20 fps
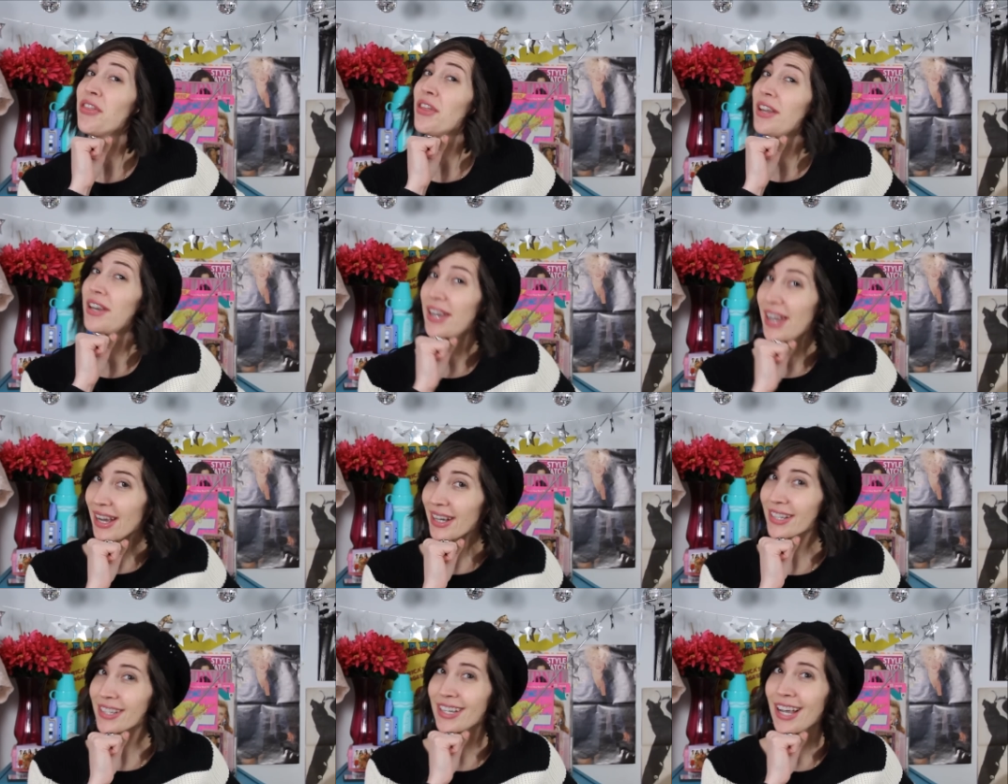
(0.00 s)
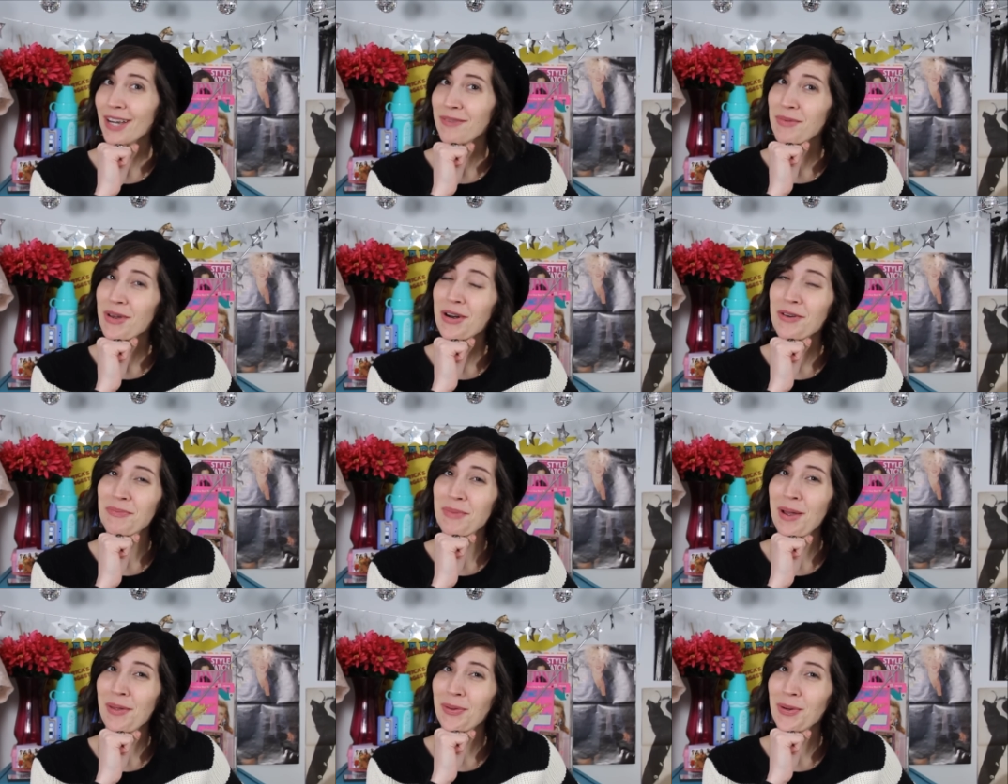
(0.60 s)
The next segment
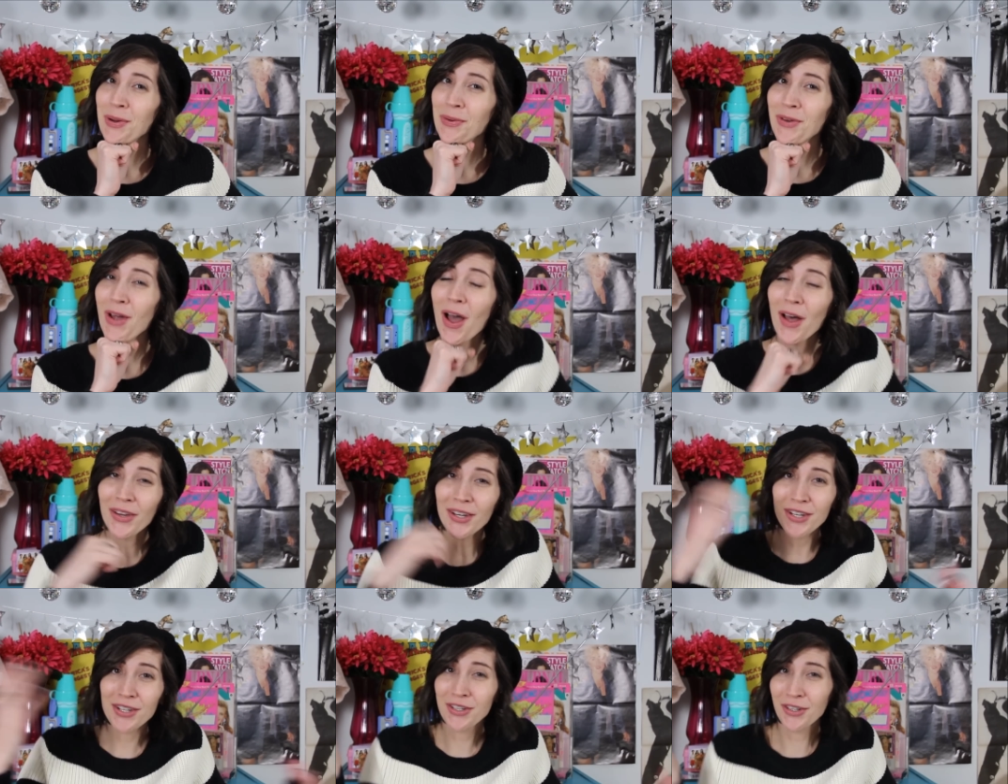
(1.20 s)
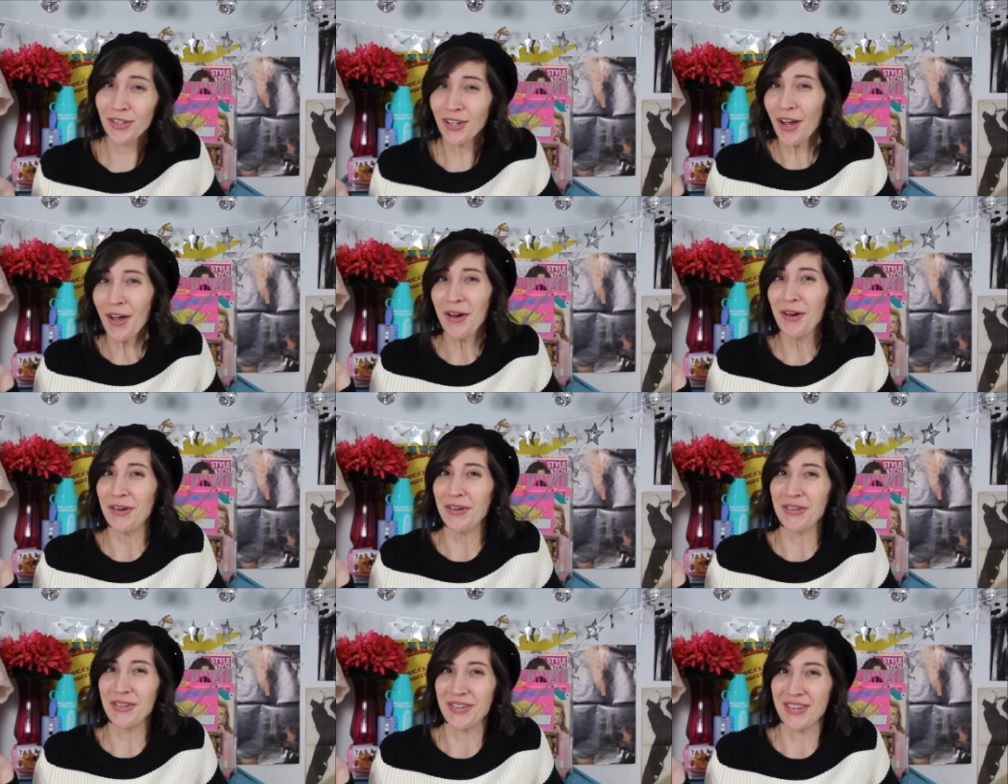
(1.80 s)
of my thrift haul is
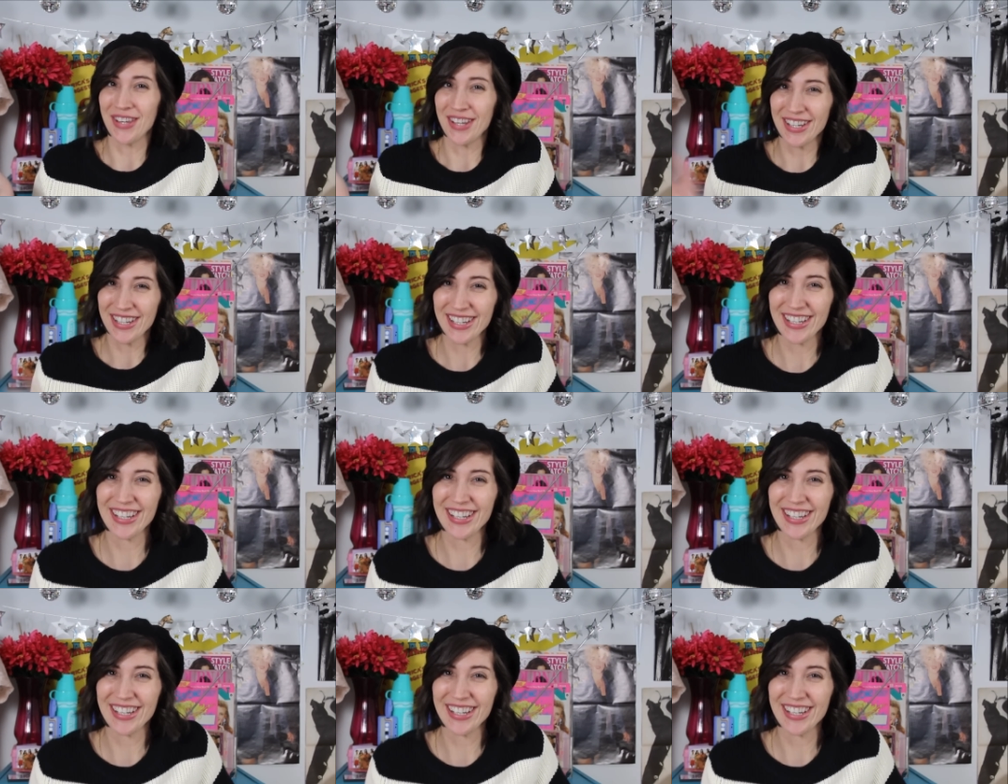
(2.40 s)
clothes.